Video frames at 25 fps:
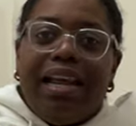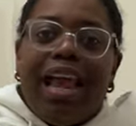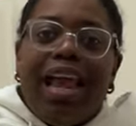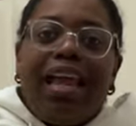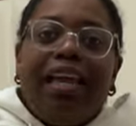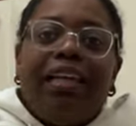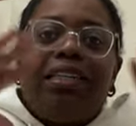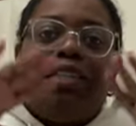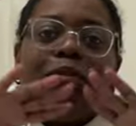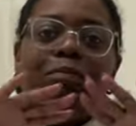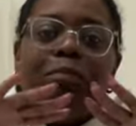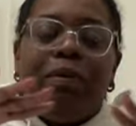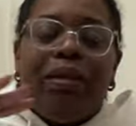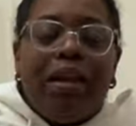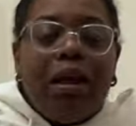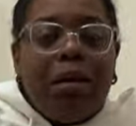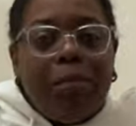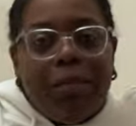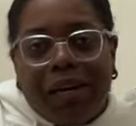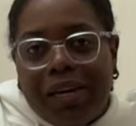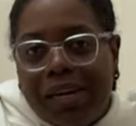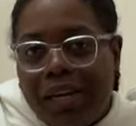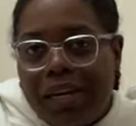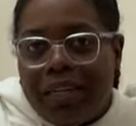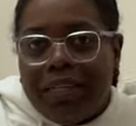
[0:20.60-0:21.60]
it's been a
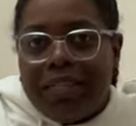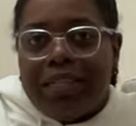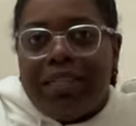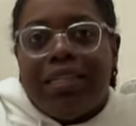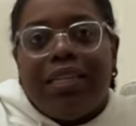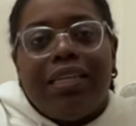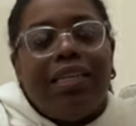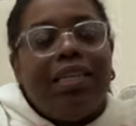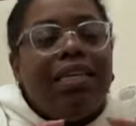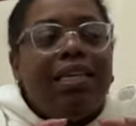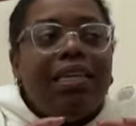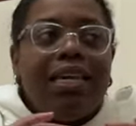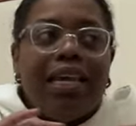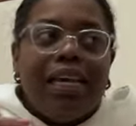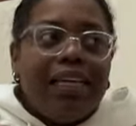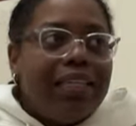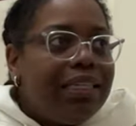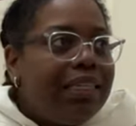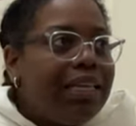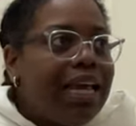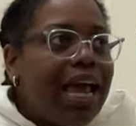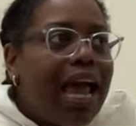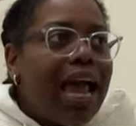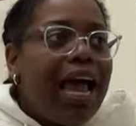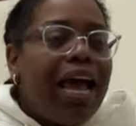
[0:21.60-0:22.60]
minute. Yes, I
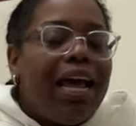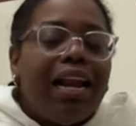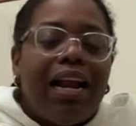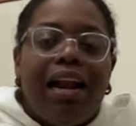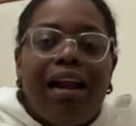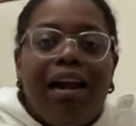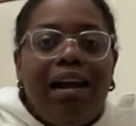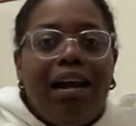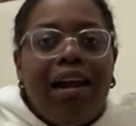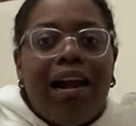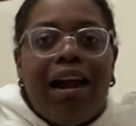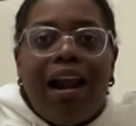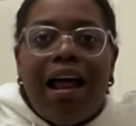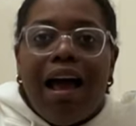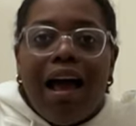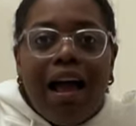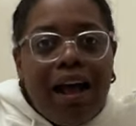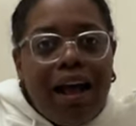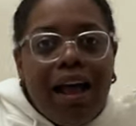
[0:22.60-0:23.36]
had a long